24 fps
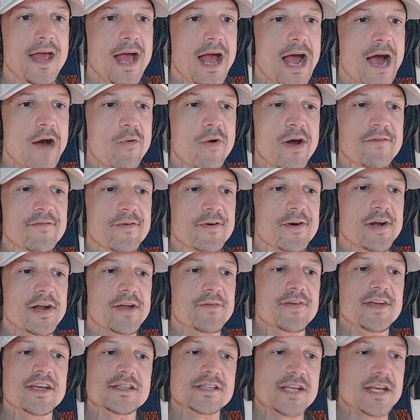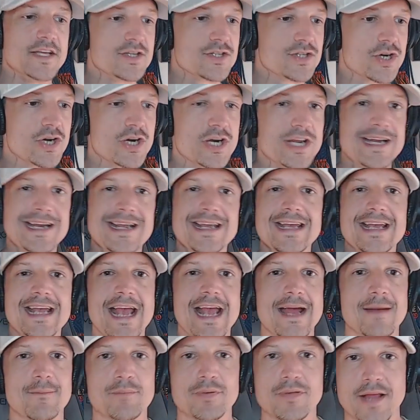However, if he's injured and he
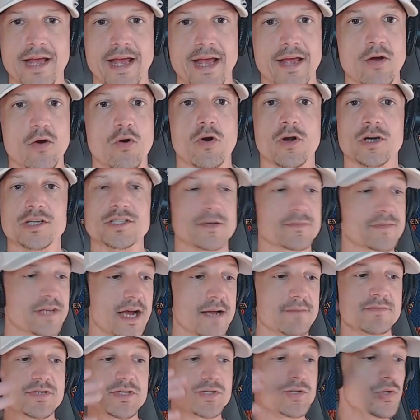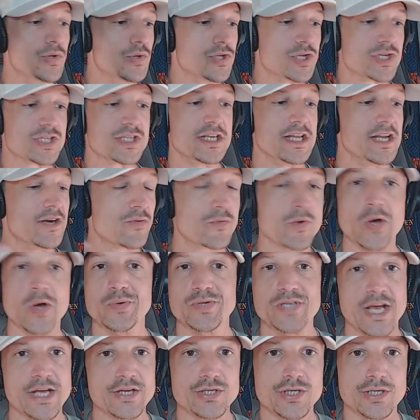can't play, or sometimes you just need a
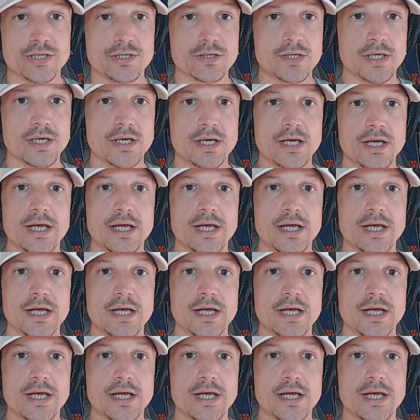rotation,